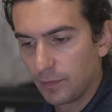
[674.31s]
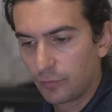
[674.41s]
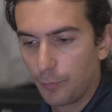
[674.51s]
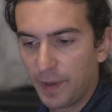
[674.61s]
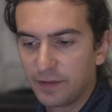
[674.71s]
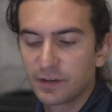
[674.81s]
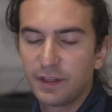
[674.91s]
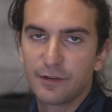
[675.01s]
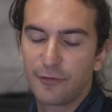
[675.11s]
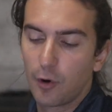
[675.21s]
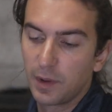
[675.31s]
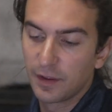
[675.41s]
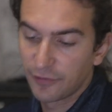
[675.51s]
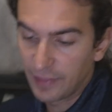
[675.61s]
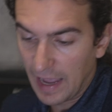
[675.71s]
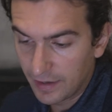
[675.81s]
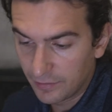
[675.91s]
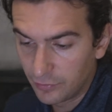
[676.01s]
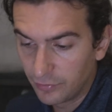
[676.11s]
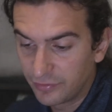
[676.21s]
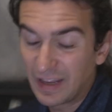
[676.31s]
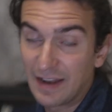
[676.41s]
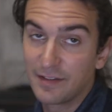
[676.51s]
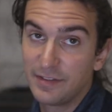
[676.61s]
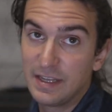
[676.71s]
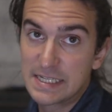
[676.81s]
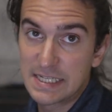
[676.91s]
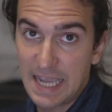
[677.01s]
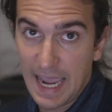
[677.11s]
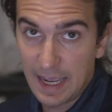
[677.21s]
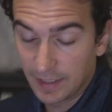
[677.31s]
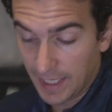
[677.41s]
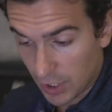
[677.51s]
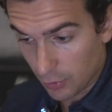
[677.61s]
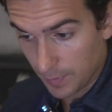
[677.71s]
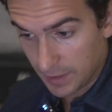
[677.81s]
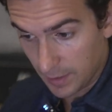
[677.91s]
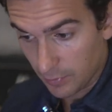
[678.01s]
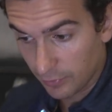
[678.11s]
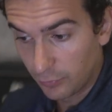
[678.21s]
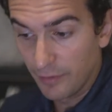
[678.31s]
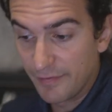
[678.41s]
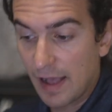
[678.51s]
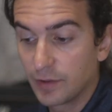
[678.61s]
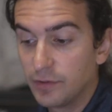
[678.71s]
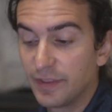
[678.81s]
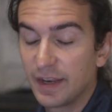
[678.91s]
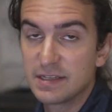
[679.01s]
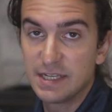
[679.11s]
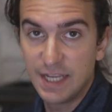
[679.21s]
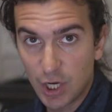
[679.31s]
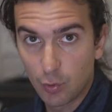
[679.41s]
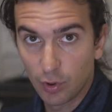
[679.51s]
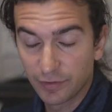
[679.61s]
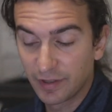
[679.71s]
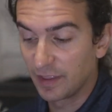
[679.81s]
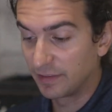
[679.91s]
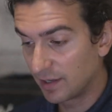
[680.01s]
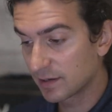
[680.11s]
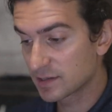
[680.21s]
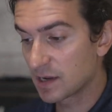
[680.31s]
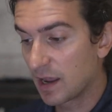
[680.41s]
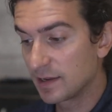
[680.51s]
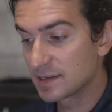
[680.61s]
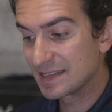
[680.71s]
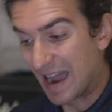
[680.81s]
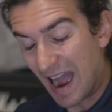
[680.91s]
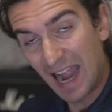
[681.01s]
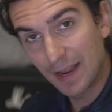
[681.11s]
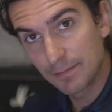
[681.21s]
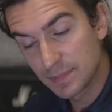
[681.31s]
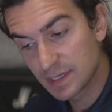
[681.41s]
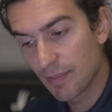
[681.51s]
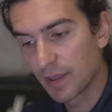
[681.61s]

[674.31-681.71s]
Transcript: So basically the formula for that is you set the scale increment number to a value that is equal to the tick size times